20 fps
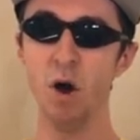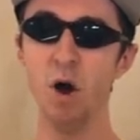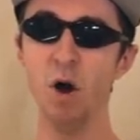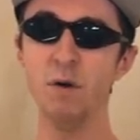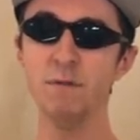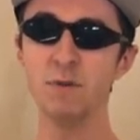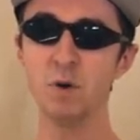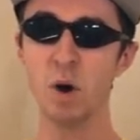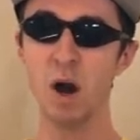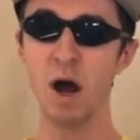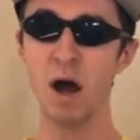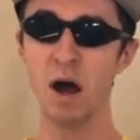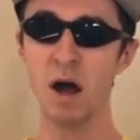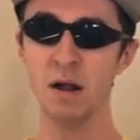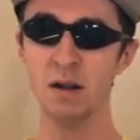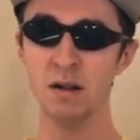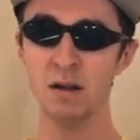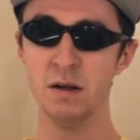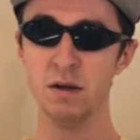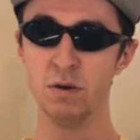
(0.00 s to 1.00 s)

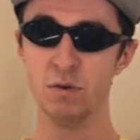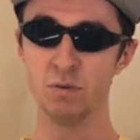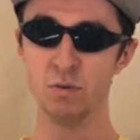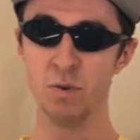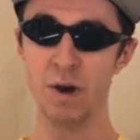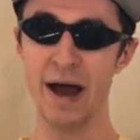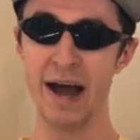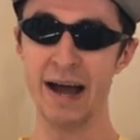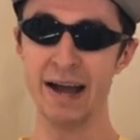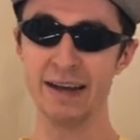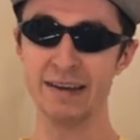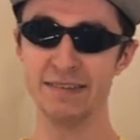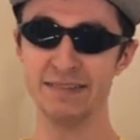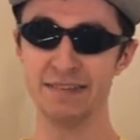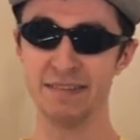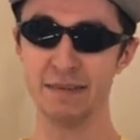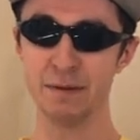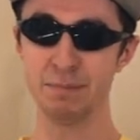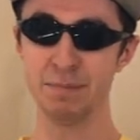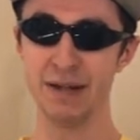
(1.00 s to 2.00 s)
Overall,
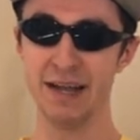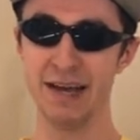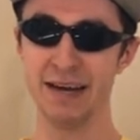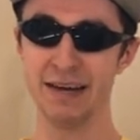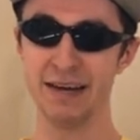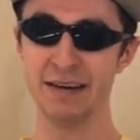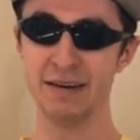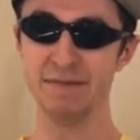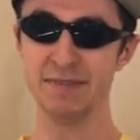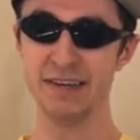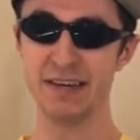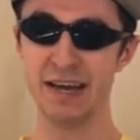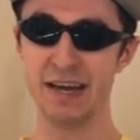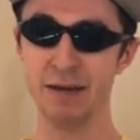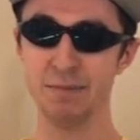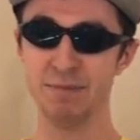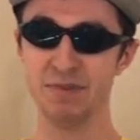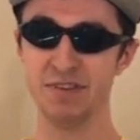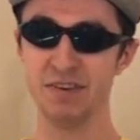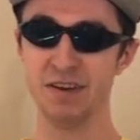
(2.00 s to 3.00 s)
Rise of the Planet of the
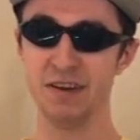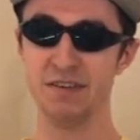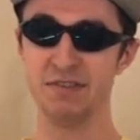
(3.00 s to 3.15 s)
Apes